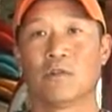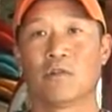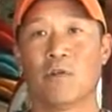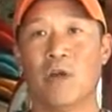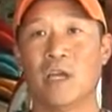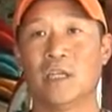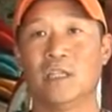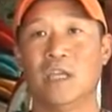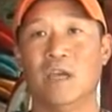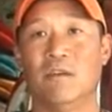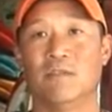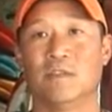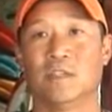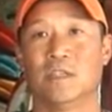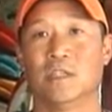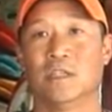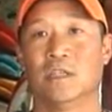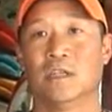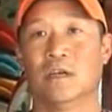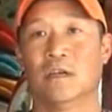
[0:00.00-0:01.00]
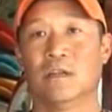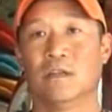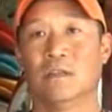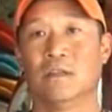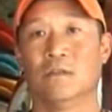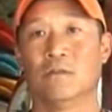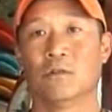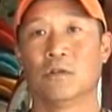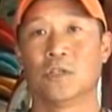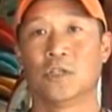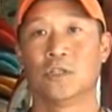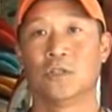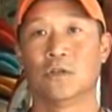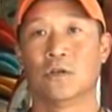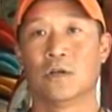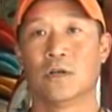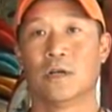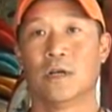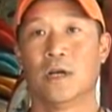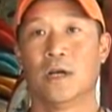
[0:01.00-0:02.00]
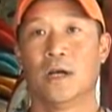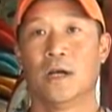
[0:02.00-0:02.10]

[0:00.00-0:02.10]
Craig Davidson out of the North Shore.